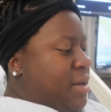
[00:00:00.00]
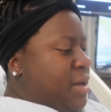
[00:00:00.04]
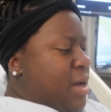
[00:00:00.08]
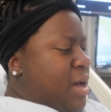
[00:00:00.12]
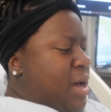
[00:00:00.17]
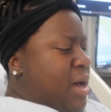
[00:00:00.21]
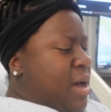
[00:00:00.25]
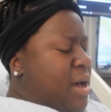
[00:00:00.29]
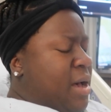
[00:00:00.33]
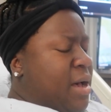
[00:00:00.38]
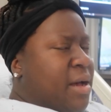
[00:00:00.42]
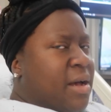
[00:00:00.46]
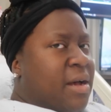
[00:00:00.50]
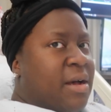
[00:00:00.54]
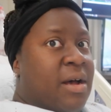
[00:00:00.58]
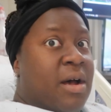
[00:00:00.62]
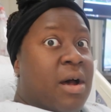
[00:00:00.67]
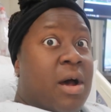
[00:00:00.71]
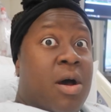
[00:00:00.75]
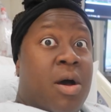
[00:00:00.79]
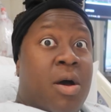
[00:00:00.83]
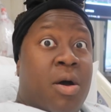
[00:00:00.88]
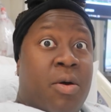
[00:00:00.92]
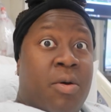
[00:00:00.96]

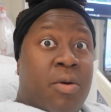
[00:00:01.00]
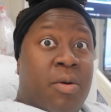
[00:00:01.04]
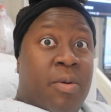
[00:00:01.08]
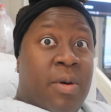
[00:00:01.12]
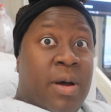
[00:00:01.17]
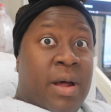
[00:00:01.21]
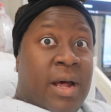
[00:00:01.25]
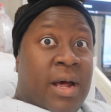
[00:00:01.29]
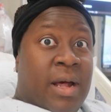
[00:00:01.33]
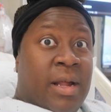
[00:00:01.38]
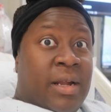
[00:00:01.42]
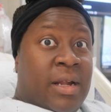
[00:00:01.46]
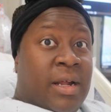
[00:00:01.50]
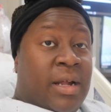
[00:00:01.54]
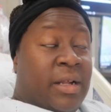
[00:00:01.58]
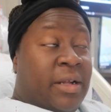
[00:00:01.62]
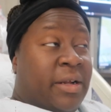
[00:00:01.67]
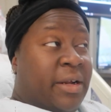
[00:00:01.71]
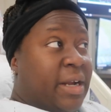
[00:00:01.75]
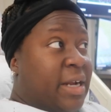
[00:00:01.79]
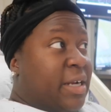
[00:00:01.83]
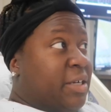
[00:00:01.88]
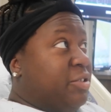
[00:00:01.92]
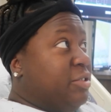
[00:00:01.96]
oh,
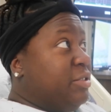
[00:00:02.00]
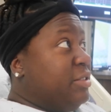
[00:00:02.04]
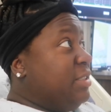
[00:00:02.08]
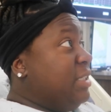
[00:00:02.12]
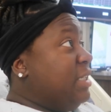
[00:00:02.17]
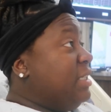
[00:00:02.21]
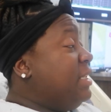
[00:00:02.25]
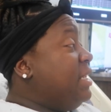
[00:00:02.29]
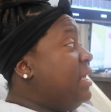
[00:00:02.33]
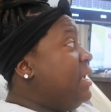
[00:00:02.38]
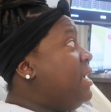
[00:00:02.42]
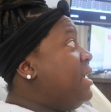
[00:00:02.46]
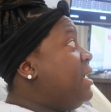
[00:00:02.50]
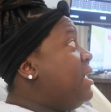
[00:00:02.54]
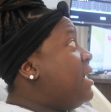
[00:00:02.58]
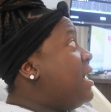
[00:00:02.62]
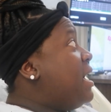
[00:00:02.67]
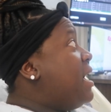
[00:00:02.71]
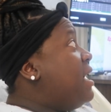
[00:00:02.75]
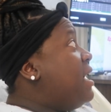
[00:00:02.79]
another interesting thing,